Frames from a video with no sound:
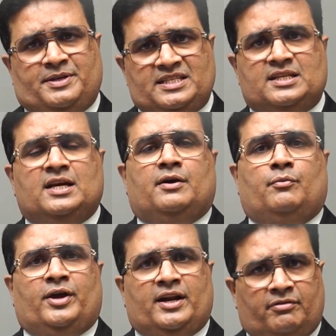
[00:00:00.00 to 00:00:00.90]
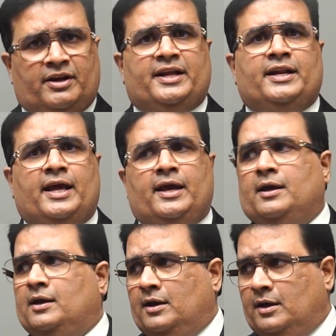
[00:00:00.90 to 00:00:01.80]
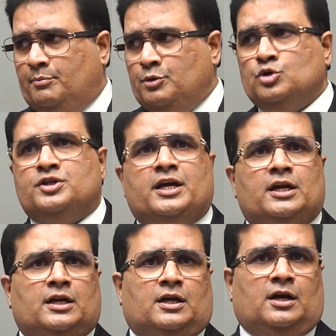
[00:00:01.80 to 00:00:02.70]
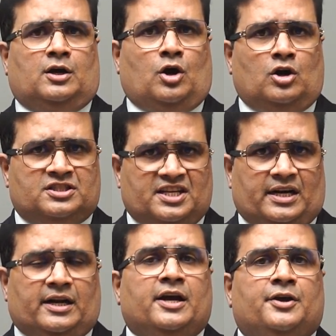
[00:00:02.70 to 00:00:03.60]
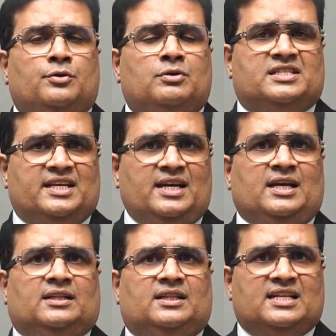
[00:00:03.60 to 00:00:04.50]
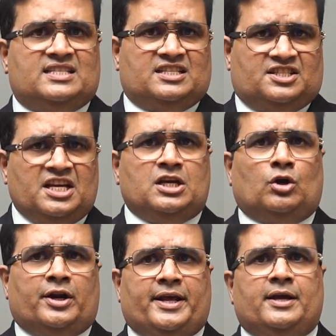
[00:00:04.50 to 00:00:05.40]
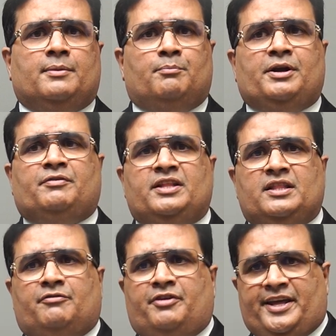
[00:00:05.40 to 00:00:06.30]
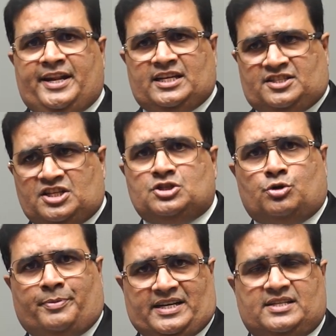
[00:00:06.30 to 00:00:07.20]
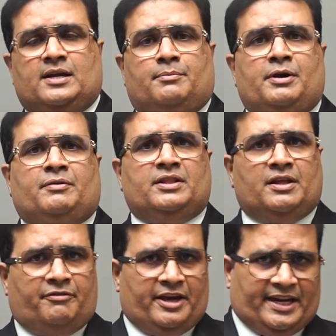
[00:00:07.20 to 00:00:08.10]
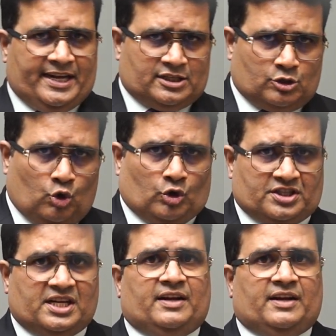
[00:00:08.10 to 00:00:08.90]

means, whenever in a musical concert, you will say there is a synchrony between the various instruments, between the various notes.